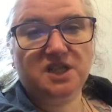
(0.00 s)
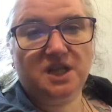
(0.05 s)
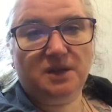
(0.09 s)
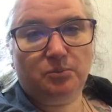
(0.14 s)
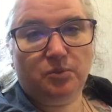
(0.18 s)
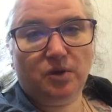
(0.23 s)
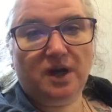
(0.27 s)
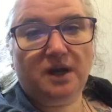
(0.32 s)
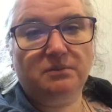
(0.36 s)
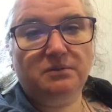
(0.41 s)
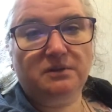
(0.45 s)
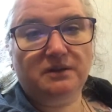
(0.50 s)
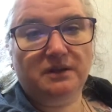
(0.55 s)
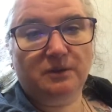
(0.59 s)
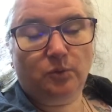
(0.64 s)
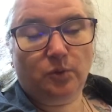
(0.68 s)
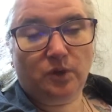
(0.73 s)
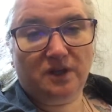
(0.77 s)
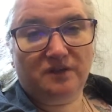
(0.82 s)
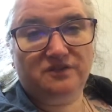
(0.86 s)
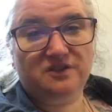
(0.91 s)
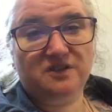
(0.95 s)
they probably
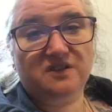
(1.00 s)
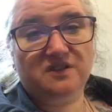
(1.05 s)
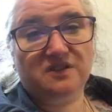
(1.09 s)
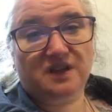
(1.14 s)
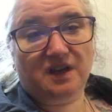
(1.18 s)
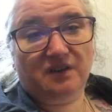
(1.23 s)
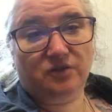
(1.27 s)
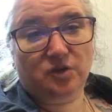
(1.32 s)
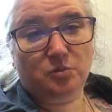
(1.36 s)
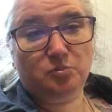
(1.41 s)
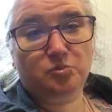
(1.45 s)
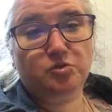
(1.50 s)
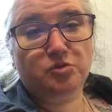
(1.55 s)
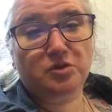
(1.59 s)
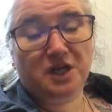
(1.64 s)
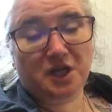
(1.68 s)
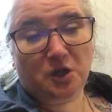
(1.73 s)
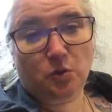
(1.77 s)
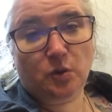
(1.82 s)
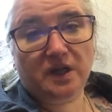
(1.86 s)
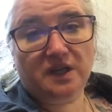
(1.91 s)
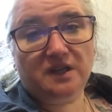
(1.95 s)
would have discovered
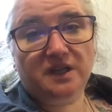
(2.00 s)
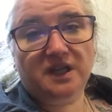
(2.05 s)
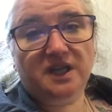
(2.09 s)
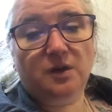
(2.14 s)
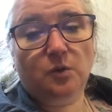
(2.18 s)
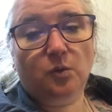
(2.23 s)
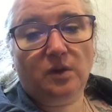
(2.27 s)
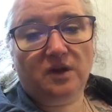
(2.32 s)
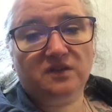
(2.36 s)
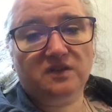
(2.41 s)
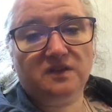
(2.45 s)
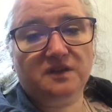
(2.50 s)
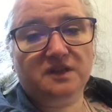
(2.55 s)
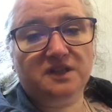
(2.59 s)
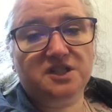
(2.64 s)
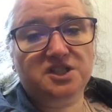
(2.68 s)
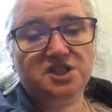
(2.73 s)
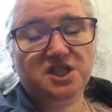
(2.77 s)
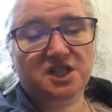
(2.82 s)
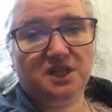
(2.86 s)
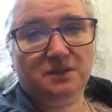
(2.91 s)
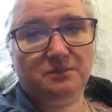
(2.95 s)
pretty quickly it wasn't
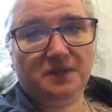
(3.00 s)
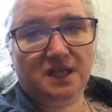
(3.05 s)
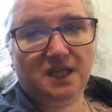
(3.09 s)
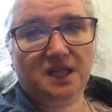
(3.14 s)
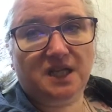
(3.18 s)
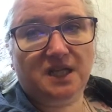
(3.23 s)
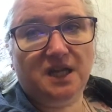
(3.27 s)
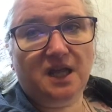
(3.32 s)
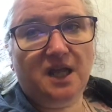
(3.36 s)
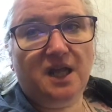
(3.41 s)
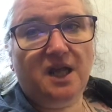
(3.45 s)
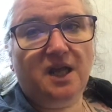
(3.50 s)
legitimate.